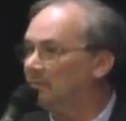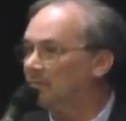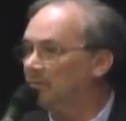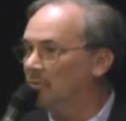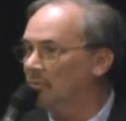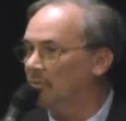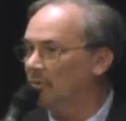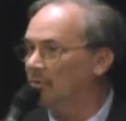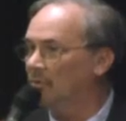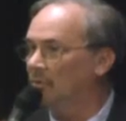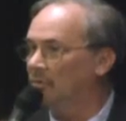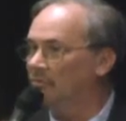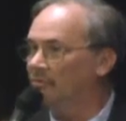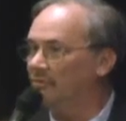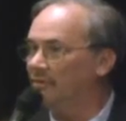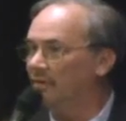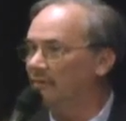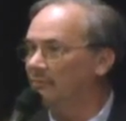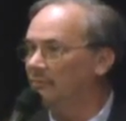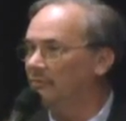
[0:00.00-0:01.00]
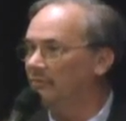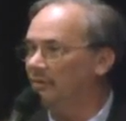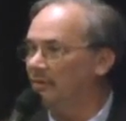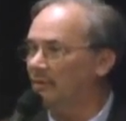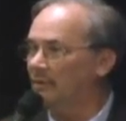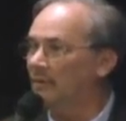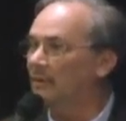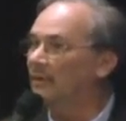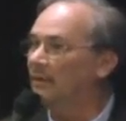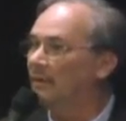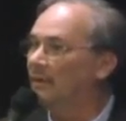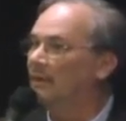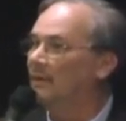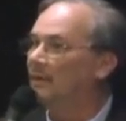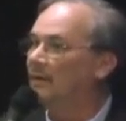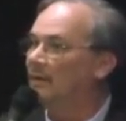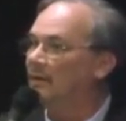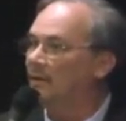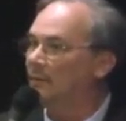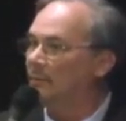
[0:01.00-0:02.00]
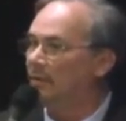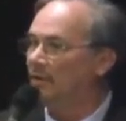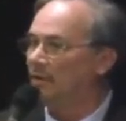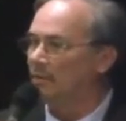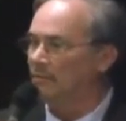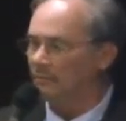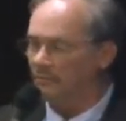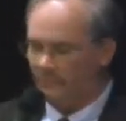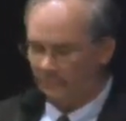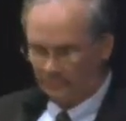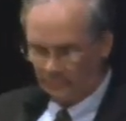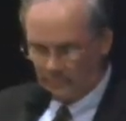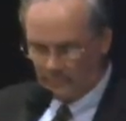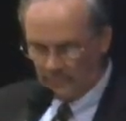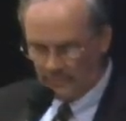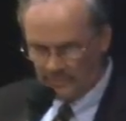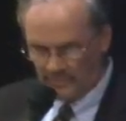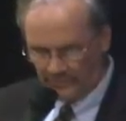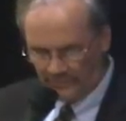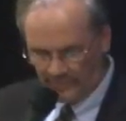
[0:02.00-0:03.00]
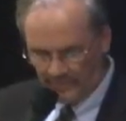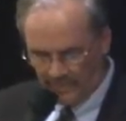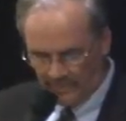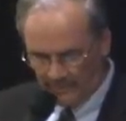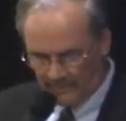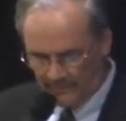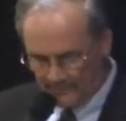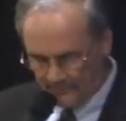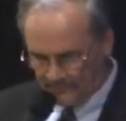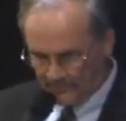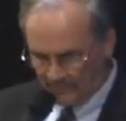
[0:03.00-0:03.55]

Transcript: current coach Dave Nacera, among others who are with us tonight.